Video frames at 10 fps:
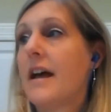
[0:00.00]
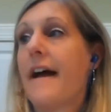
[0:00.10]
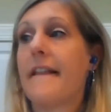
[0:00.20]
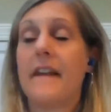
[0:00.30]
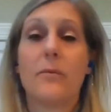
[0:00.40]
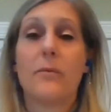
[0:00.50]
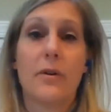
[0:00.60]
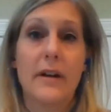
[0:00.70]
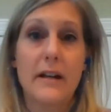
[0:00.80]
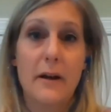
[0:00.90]
And then we're
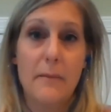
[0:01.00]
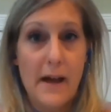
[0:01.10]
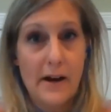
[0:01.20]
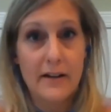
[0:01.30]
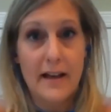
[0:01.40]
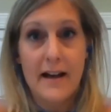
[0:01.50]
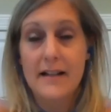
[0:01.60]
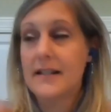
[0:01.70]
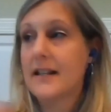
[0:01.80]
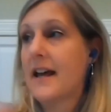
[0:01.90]
going to compare
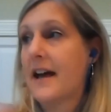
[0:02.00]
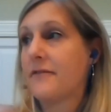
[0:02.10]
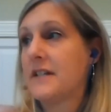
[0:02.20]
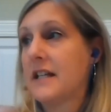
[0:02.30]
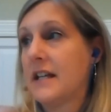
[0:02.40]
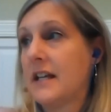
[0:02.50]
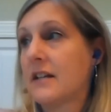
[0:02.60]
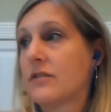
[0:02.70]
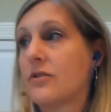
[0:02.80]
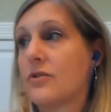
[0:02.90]
that to the
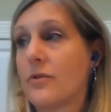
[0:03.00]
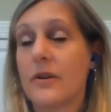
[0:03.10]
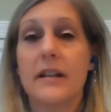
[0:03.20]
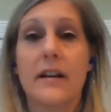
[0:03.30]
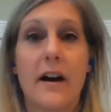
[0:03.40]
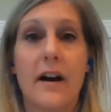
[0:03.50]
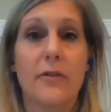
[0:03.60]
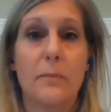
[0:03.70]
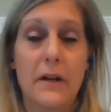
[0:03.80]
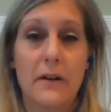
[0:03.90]
FTEs during the
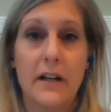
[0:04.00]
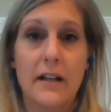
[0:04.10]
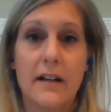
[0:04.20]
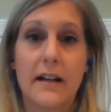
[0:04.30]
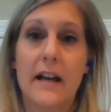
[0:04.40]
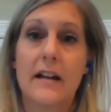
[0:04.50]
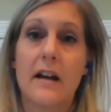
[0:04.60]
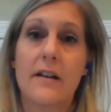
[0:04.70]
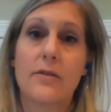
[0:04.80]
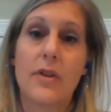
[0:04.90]
covered period. Again,
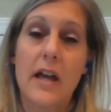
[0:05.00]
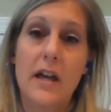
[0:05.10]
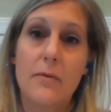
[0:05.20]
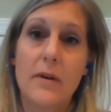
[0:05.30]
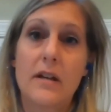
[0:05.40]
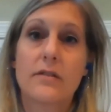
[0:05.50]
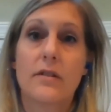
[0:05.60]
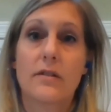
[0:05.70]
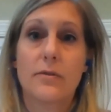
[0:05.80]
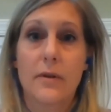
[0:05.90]
either the 8 weeks
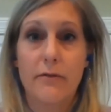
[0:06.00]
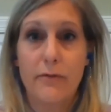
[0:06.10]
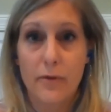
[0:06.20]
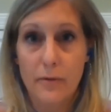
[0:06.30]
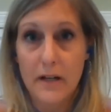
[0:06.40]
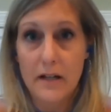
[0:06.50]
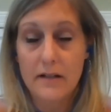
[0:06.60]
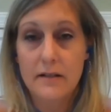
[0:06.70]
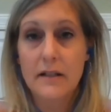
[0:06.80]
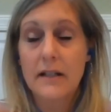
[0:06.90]
or the 24
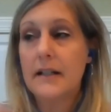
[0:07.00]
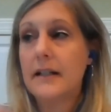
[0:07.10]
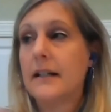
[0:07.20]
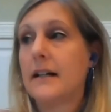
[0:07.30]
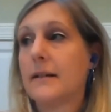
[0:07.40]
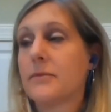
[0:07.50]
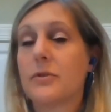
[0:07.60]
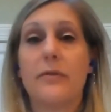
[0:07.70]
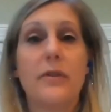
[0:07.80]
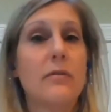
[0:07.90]
weeks.
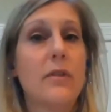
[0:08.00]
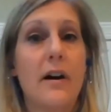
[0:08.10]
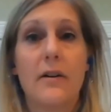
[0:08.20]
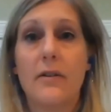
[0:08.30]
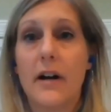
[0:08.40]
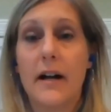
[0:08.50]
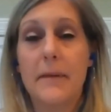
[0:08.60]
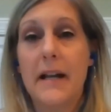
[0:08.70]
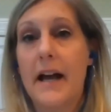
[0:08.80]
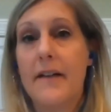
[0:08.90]
So if you know, I
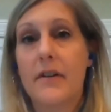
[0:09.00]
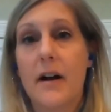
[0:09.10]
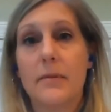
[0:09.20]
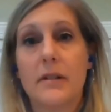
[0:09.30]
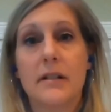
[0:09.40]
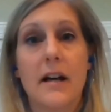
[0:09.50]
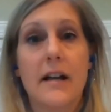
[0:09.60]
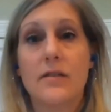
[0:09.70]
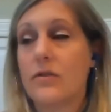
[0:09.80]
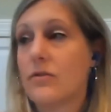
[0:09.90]
mean, I have a couple of
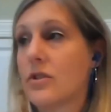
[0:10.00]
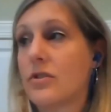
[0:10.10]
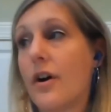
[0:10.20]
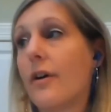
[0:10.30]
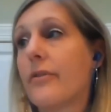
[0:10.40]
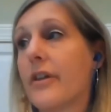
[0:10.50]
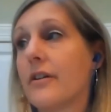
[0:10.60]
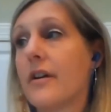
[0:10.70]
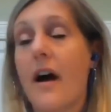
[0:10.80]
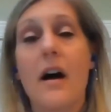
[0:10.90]
clients who just know they're
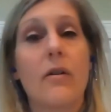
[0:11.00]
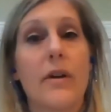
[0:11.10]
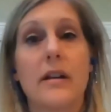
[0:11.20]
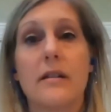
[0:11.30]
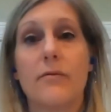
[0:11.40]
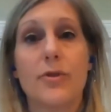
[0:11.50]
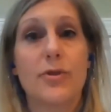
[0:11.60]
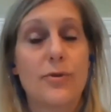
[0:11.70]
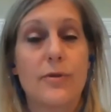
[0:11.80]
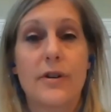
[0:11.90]
not going to
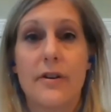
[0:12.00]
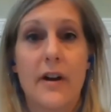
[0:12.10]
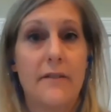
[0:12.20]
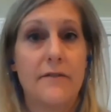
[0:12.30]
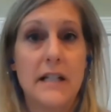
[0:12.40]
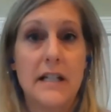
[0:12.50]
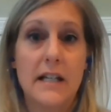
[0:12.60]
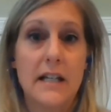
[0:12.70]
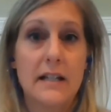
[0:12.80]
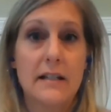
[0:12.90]
restore their
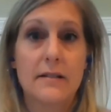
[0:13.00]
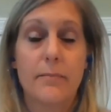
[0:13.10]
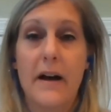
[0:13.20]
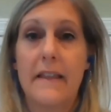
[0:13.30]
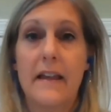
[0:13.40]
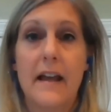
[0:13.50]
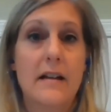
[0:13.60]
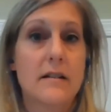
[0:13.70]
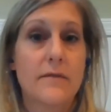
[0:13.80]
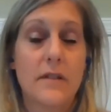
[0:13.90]
FTEs by the
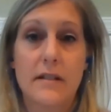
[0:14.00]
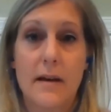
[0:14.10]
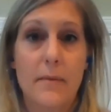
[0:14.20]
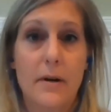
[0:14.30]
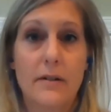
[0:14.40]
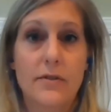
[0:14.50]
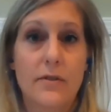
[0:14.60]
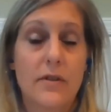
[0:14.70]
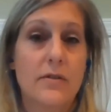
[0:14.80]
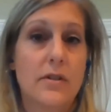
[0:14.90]
end of December. So
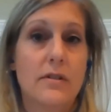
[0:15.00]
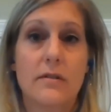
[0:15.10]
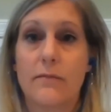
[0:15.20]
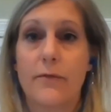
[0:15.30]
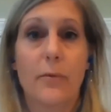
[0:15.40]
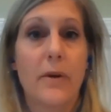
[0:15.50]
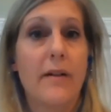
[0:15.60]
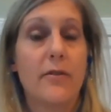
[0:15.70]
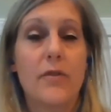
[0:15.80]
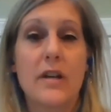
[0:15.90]
they're just, for
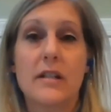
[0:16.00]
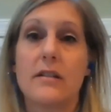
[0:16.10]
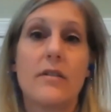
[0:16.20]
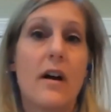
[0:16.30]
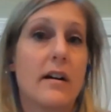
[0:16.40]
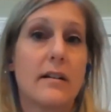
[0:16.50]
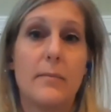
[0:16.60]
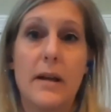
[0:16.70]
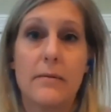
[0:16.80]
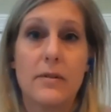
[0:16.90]
whatever reason, they're not going
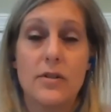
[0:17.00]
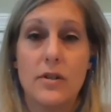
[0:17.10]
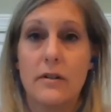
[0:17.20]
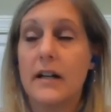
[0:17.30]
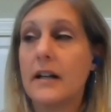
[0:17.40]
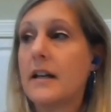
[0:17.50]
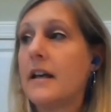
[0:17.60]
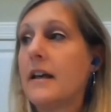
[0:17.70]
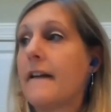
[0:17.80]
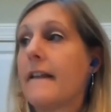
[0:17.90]
to be able to do it.
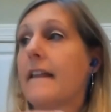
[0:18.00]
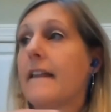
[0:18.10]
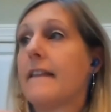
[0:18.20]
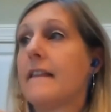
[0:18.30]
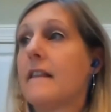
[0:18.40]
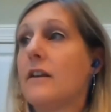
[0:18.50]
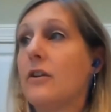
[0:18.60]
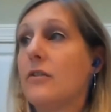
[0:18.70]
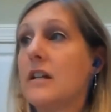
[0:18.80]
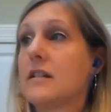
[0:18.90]

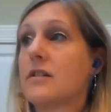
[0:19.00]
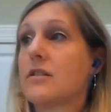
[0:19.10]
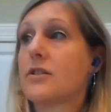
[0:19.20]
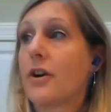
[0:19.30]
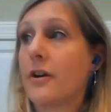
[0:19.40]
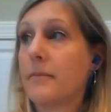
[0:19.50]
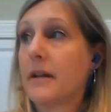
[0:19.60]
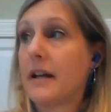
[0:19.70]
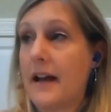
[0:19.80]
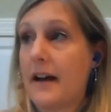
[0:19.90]
You need to
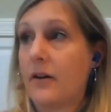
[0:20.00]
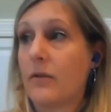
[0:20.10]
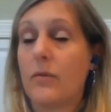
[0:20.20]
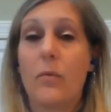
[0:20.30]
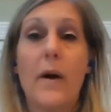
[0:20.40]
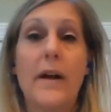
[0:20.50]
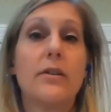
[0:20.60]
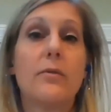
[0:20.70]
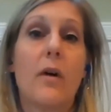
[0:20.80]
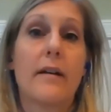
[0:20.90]
determine now when
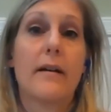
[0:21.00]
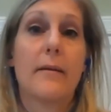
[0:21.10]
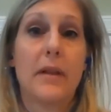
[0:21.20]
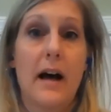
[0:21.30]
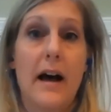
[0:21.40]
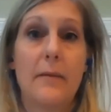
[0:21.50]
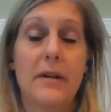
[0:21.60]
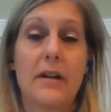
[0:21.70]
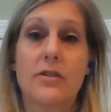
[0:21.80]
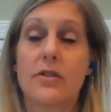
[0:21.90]
you want to apply,
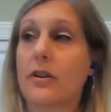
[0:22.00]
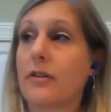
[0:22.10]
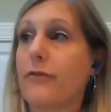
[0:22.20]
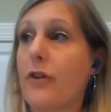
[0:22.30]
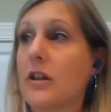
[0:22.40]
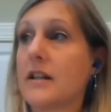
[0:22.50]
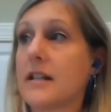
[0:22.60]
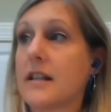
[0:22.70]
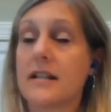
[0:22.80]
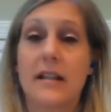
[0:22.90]
because you're going to fall
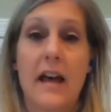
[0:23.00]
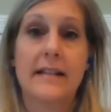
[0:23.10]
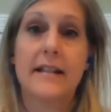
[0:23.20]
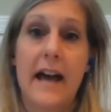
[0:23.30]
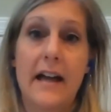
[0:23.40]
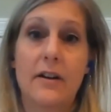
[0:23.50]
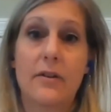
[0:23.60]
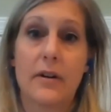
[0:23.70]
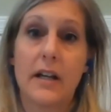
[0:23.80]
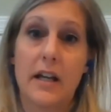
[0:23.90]
into this last
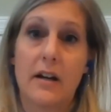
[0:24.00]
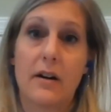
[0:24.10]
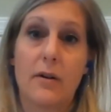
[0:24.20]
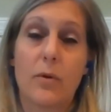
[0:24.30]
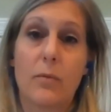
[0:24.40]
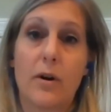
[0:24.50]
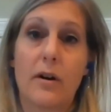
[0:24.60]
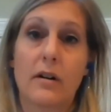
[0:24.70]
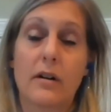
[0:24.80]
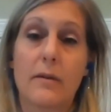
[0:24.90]
category here where
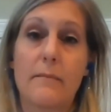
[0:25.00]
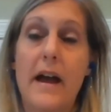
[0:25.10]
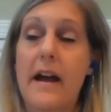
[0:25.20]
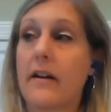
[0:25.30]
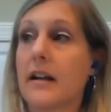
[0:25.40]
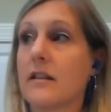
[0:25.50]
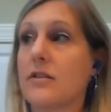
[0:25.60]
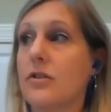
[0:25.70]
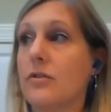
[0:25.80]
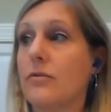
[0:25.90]
we're comparing the
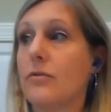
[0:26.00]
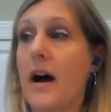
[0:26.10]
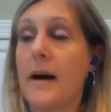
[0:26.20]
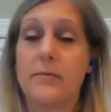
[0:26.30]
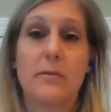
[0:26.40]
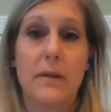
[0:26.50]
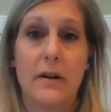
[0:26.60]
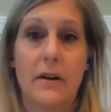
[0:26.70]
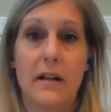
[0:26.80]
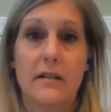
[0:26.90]
two option
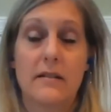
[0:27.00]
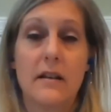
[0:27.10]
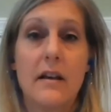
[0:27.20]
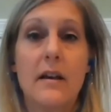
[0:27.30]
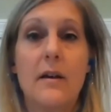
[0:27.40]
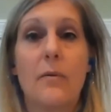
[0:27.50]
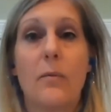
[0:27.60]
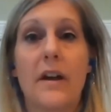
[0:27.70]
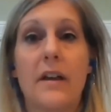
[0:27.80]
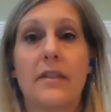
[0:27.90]
periods
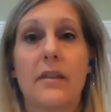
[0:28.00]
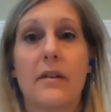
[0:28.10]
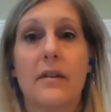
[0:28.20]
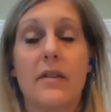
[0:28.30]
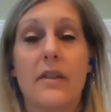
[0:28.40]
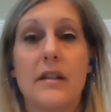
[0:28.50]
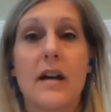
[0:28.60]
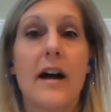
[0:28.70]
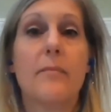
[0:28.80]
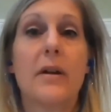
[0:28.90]
with the
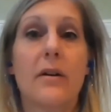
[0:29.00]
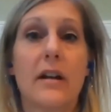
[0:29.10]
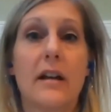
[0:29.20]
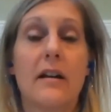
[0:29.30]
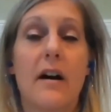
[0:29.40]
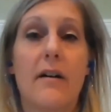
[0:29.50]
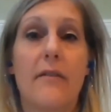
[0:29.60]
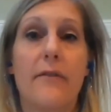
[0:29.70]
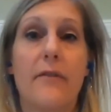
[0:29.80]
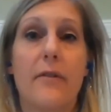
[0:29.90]
time period
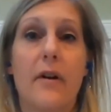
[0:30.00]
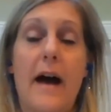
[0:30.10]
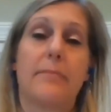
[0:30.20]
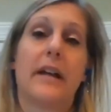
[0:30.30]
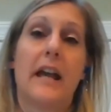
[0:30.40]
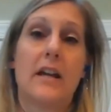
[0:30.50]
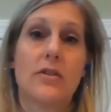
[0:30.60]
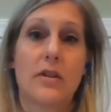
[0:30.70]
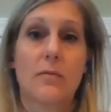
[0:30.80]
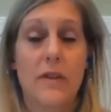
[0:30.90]
of
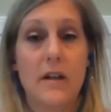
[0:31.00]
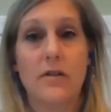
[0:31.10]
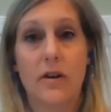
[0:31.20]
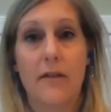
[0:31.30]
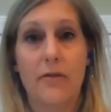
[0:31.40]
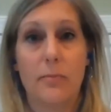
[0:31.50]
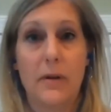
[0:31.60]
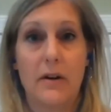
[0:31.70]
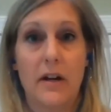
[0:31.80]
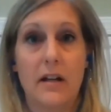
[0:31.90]
application within your covered
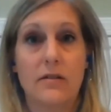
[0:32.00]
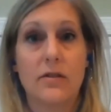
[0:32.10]
period.